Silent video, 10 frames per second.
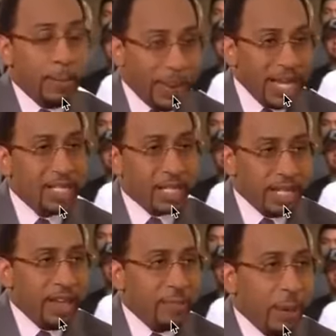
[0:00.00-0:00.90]

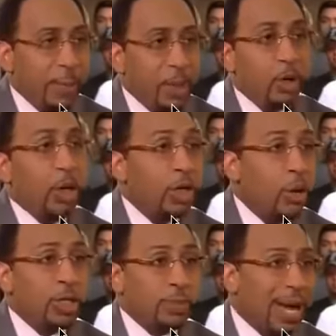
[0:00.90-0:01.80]
basically have been put on
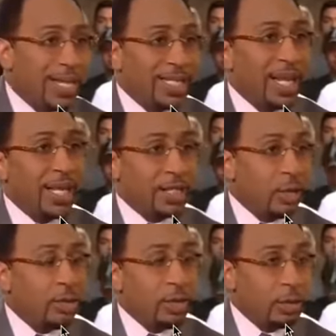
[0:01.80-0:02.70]
notice by the San
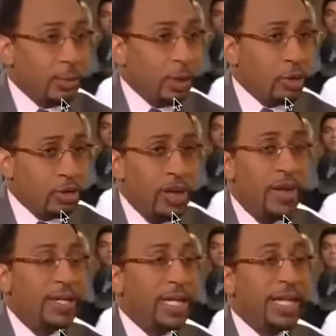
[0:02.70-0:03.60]
Antonio Spurs.
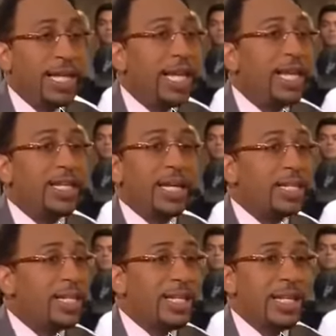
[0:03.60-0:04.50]
The league
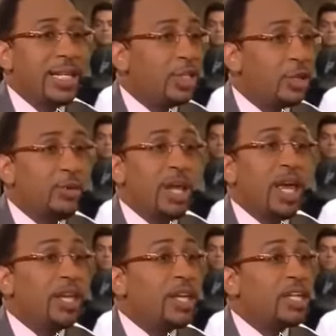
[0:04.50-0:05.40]
doesn't need you
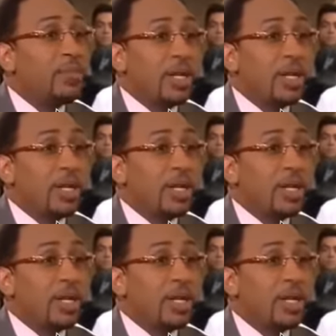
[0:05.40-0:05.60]
nearly as